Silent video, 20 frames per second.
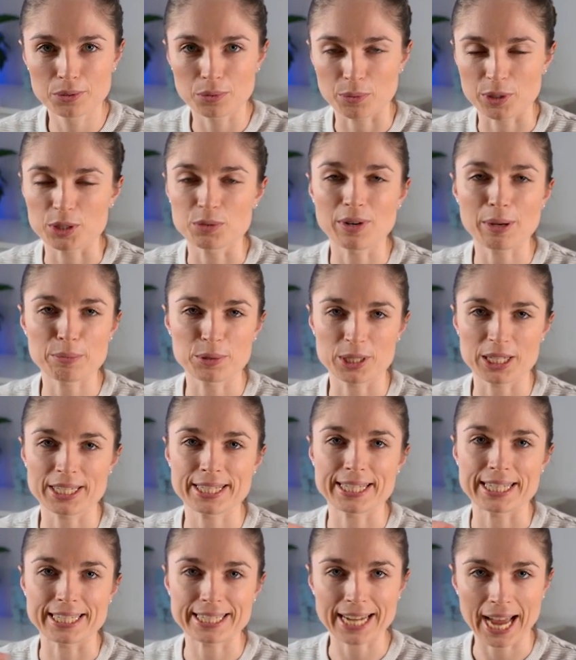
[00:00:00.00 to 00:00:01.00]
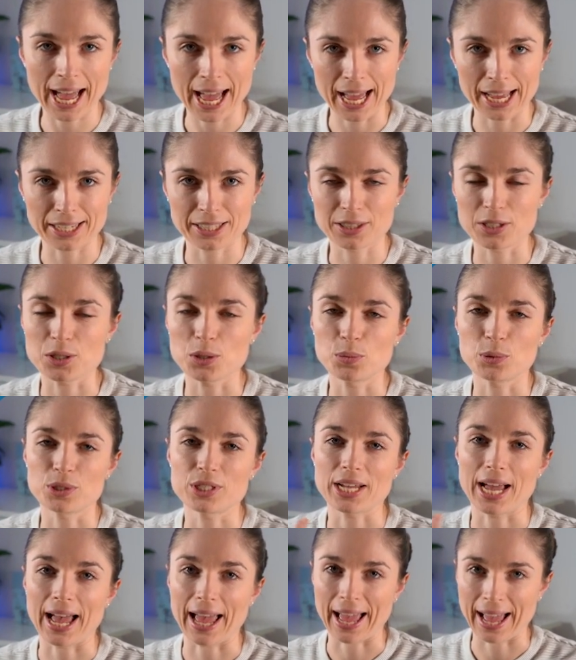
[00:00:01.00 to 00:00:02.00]
which represents the tag that you want
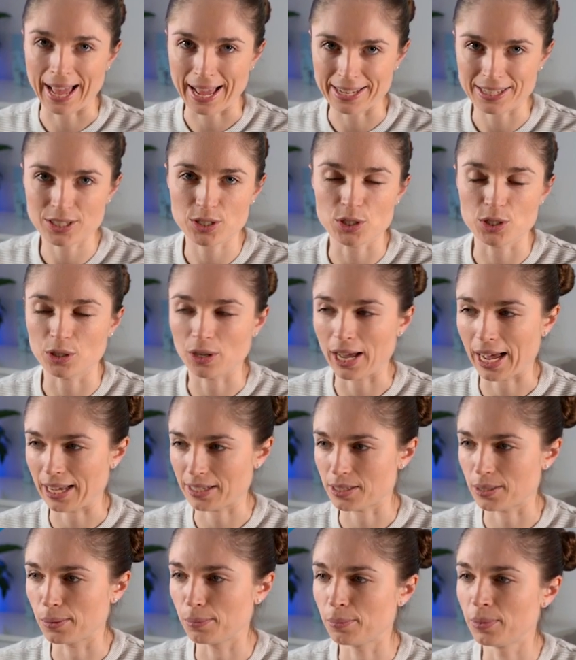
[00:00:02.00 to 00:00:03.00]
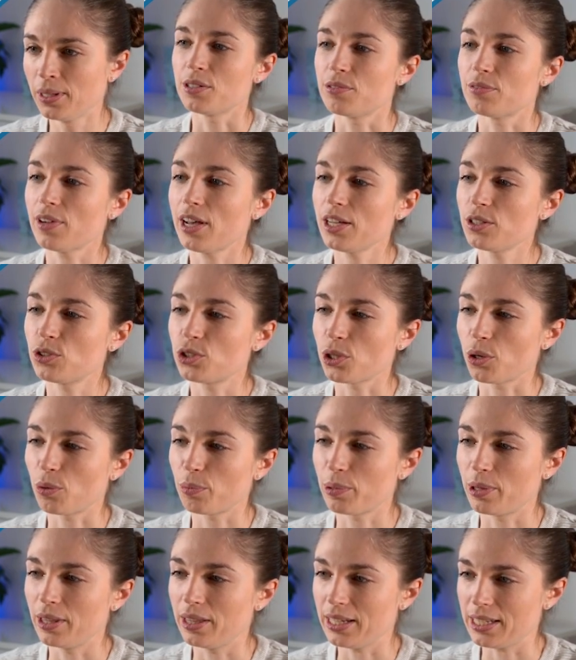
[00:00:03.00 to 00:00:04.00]
to add to your atom. So if I
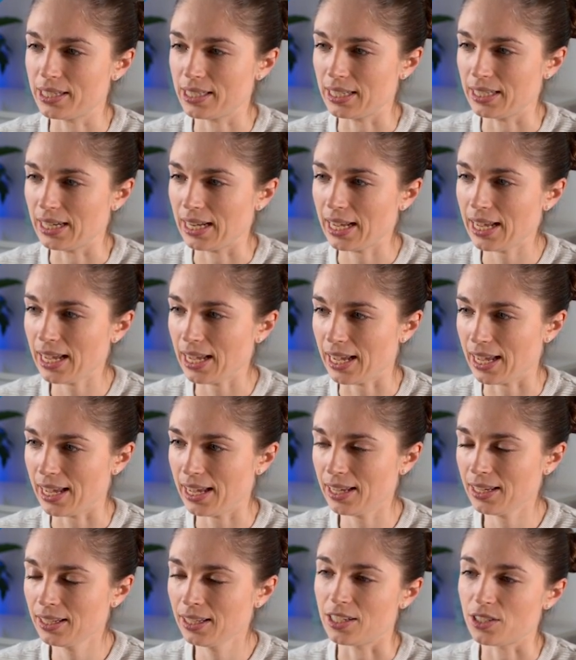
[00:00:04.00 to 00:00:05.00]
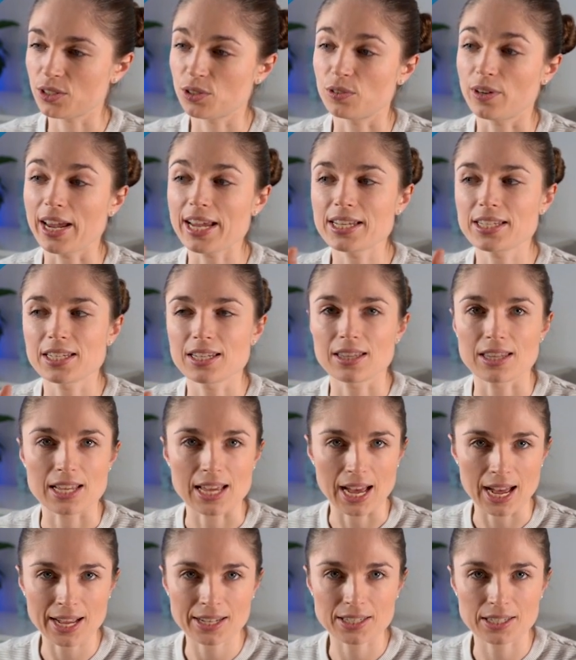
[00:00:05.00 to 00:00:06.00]
drop this in here, it's created
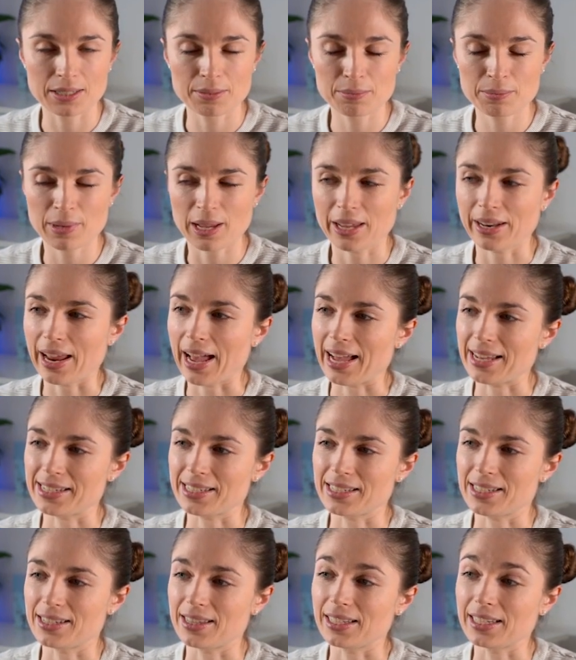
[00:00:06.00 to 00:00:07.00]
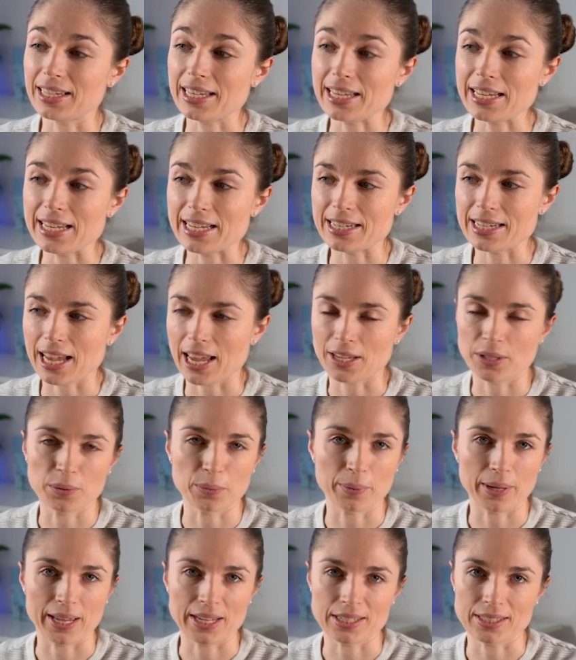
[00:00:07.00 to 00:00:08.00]
the atom and added the key
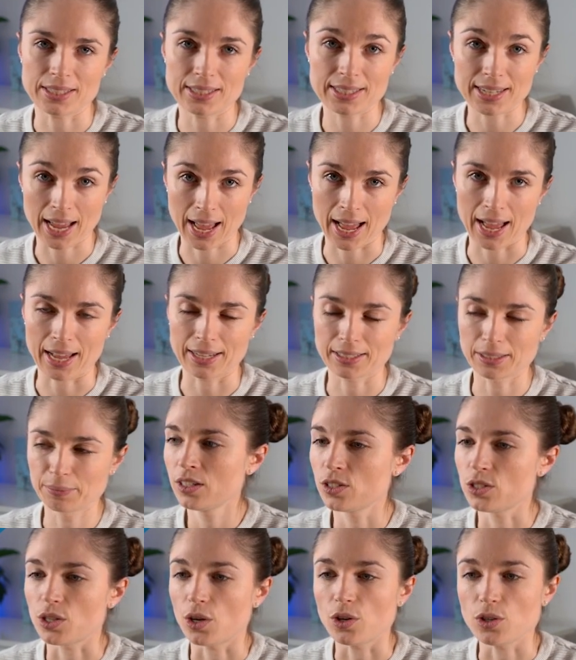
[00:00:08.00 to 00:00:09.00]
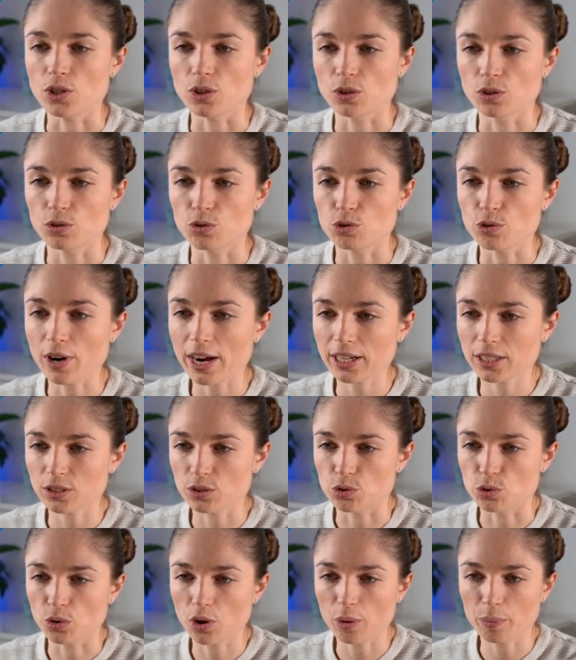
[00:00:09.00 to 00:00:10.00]
takeaways tag. So you can drag
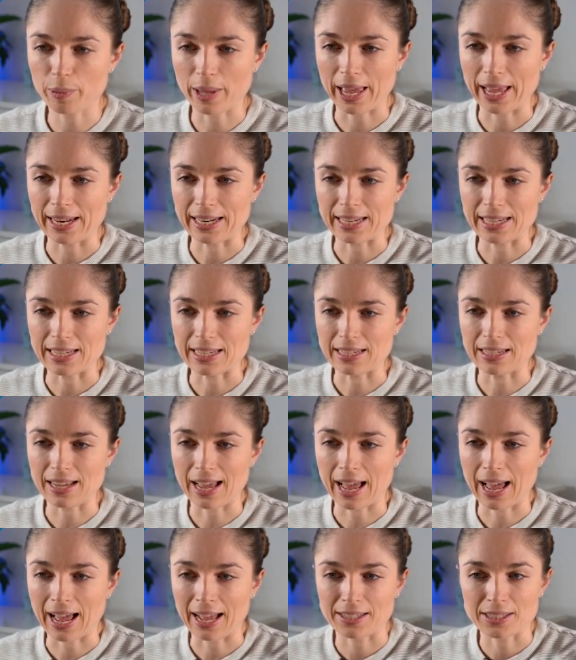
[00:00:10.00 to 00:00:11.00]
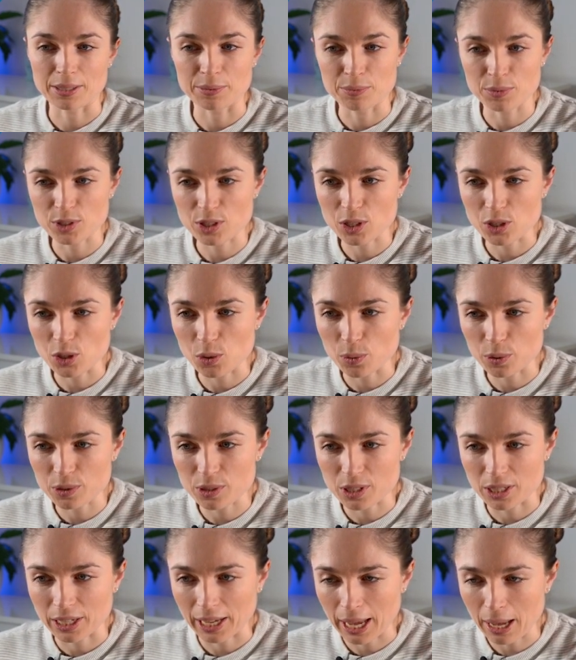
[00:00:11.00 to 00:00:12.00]
and drop any atoms that you want
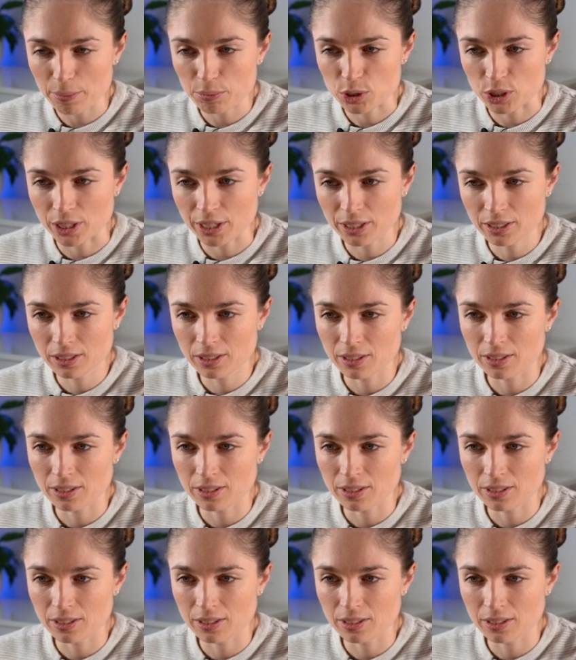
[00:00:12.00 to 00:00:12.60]
to capture